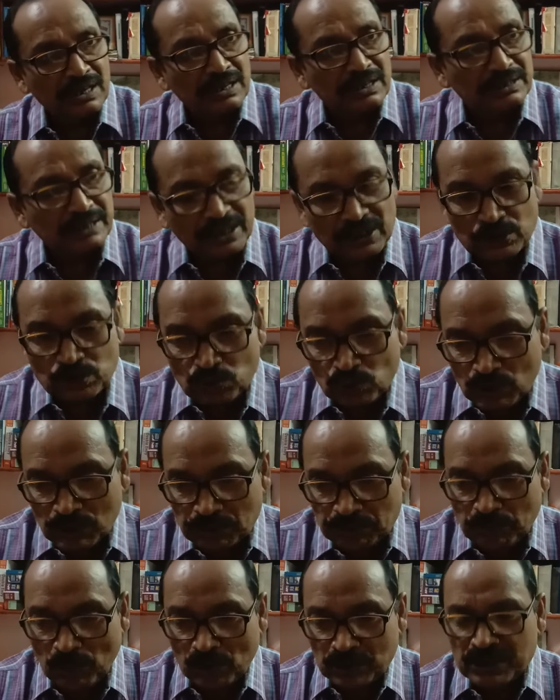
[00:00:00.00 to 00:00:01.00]
Then 2
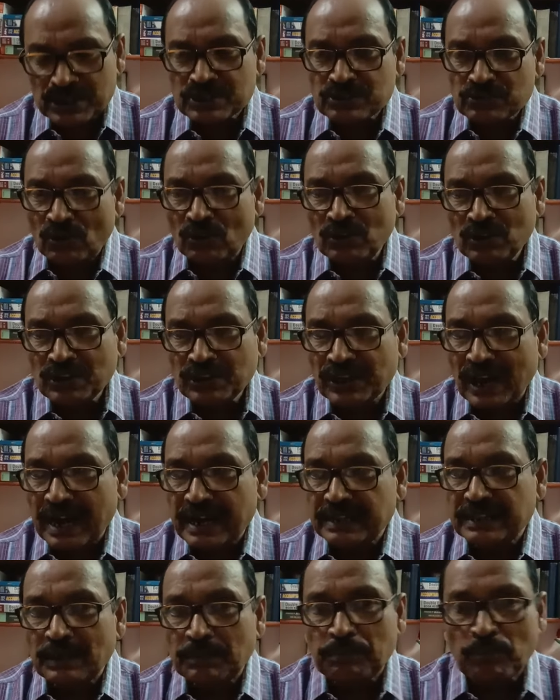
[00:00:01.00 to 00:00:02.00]
importance, only
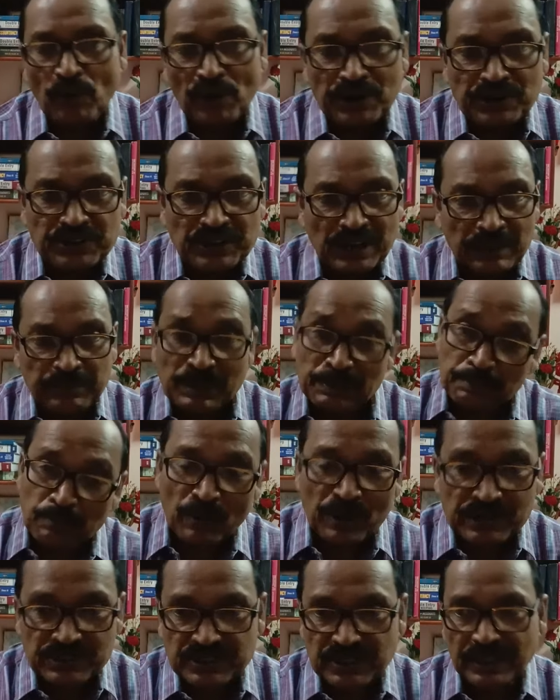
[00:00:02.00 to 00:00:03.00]
write the point name if
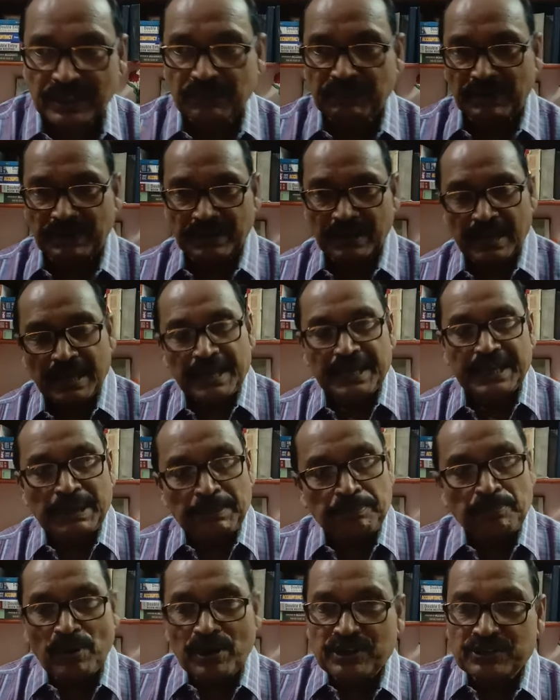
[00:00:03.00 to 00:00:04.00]
points are given. If
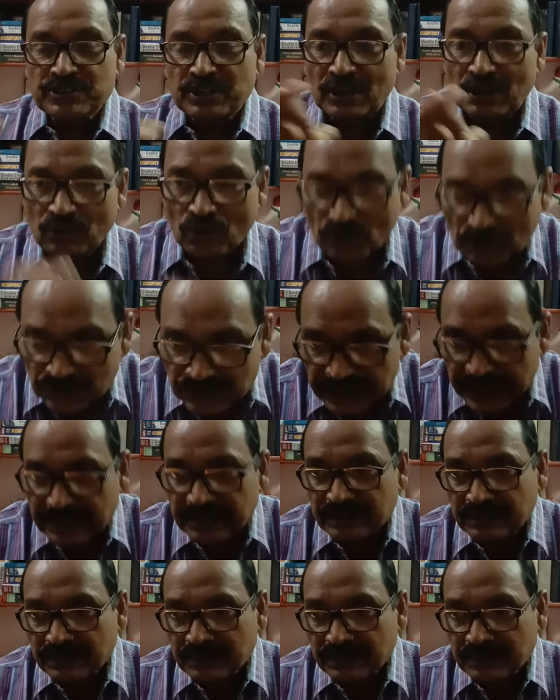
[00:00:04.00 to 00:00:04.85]
points are not there,